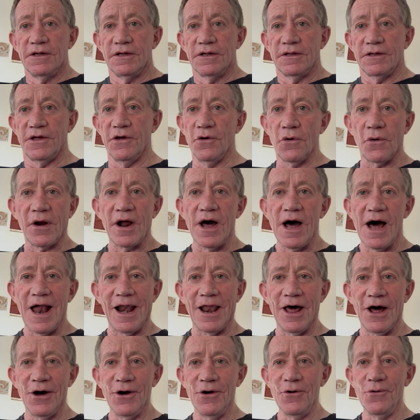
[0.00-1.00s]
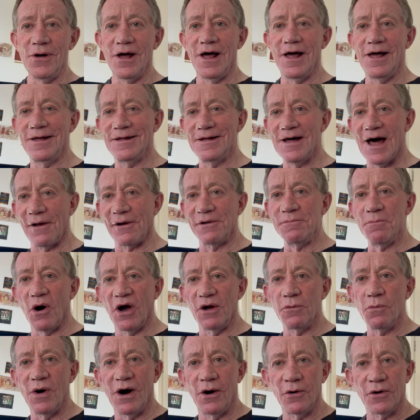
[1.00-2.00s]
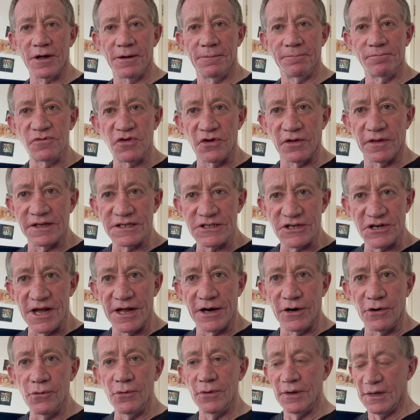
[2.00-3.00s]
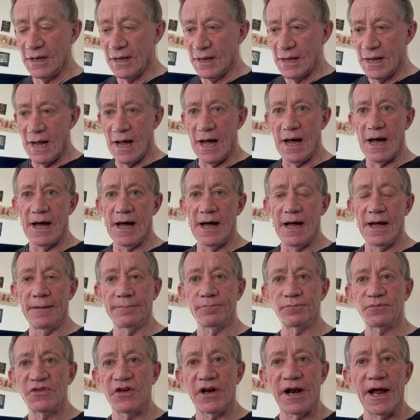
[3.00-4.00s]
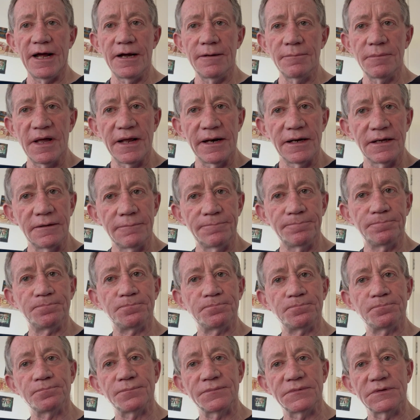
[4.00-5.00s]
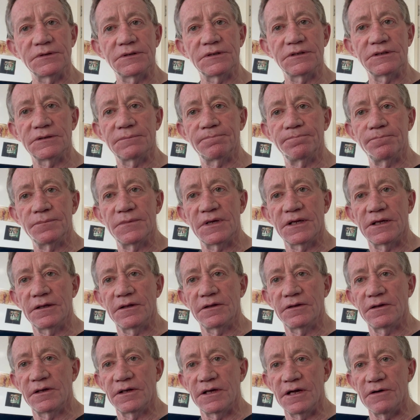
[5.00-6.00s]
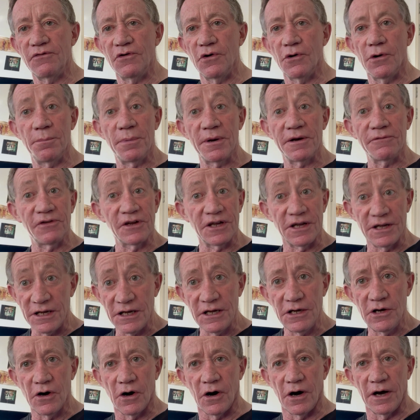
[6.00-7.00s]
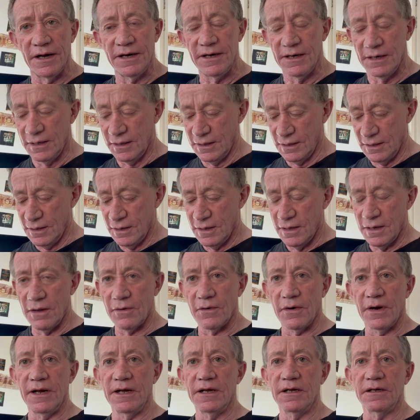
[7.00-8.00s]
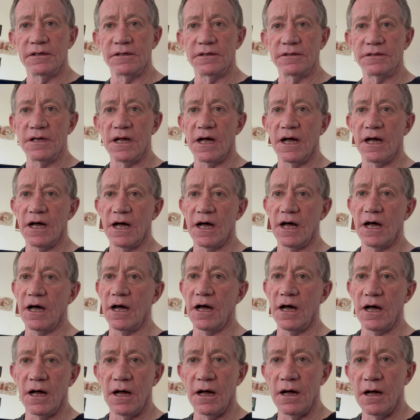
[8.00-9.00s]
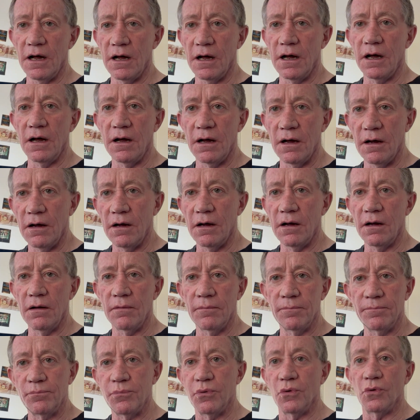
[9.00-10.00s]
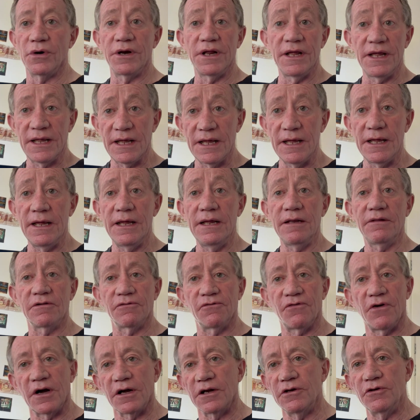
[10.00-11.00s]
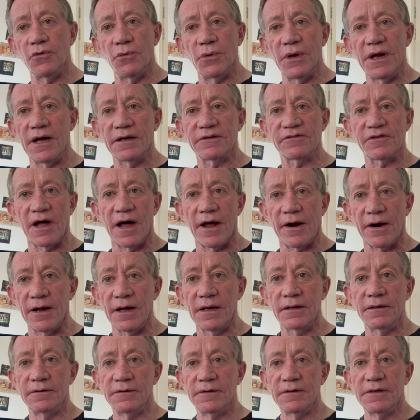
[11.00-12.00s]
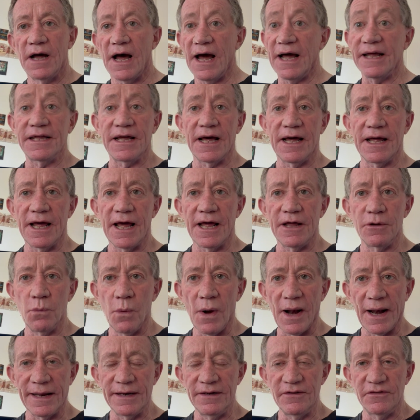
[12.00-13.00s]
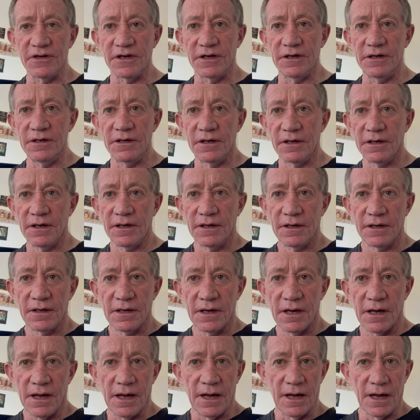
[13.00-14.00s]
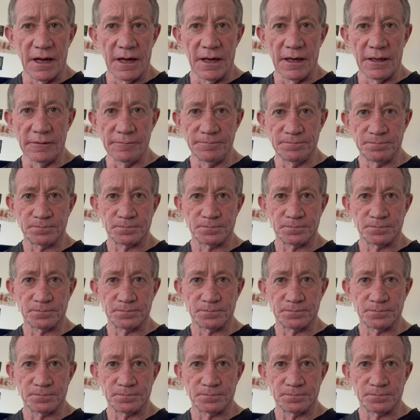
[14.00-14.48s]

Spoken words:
Kia ora, hello, haere mai, welcome to the channel. Today I'm going to give you a bit of a gig guide around PŌNEKE, Te Whanganui-a-Tara, aka Wellington, here